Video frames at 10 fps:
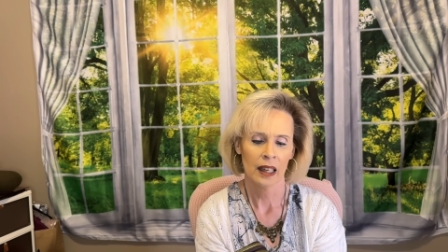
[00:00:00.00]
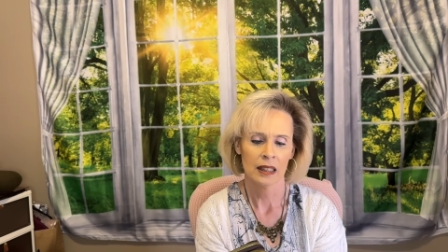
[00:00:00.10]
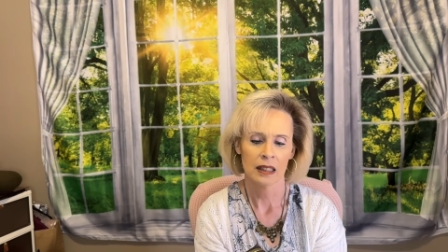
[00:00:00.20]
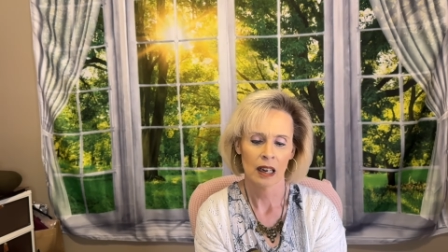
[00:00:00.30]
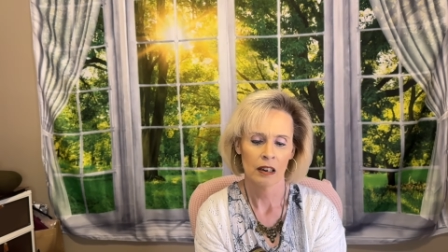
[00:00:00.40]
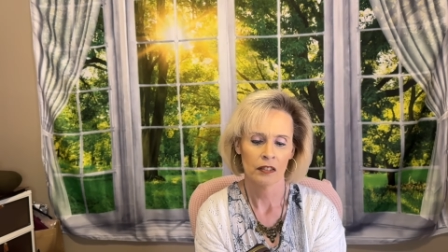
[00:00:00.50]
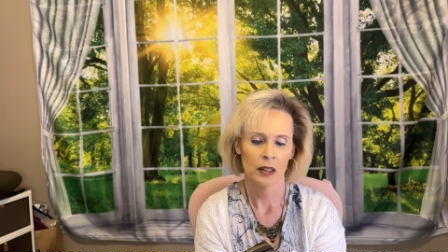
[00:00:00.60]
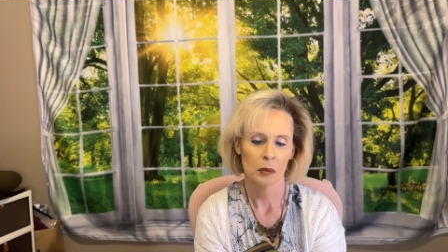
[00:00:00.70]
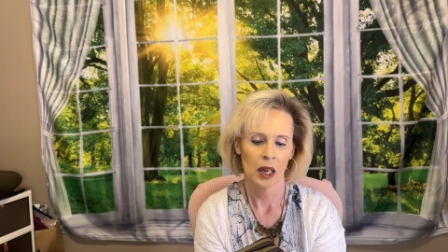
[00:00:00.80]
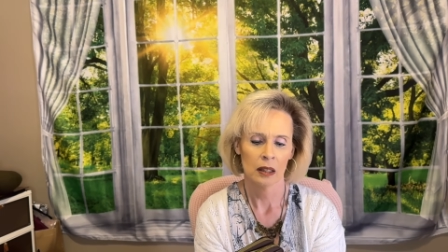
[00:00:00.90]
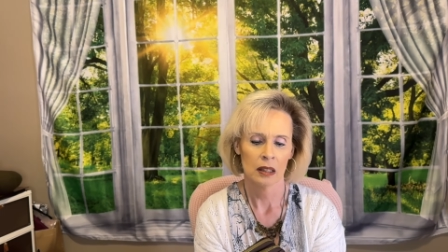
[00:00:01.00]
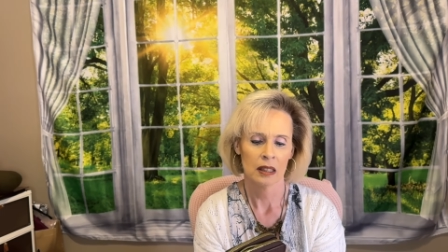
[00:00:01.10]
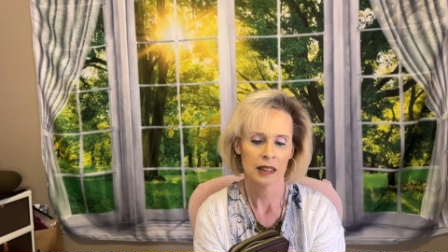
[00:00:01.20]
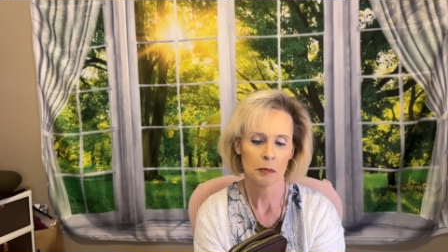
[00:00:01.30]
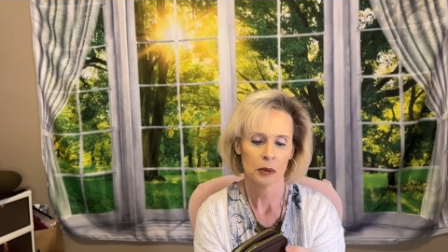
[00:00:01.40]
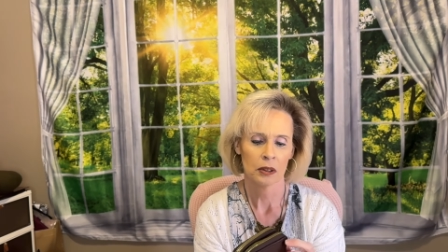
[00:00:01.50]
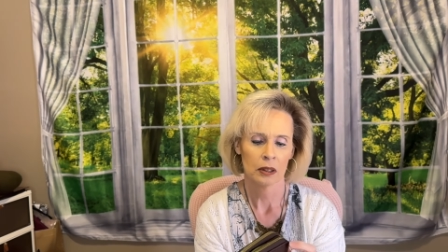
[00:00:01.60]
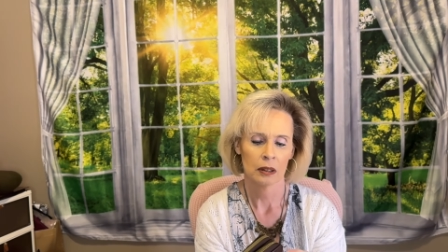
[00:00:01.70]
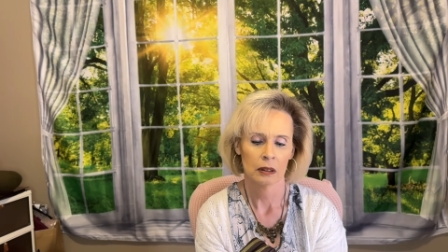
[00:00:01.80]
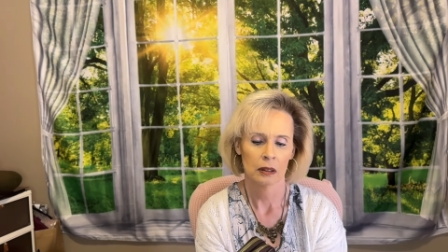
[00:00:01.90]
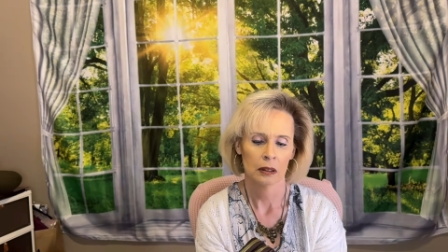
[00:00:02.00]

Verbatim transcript: start styrofoam caught the zipper.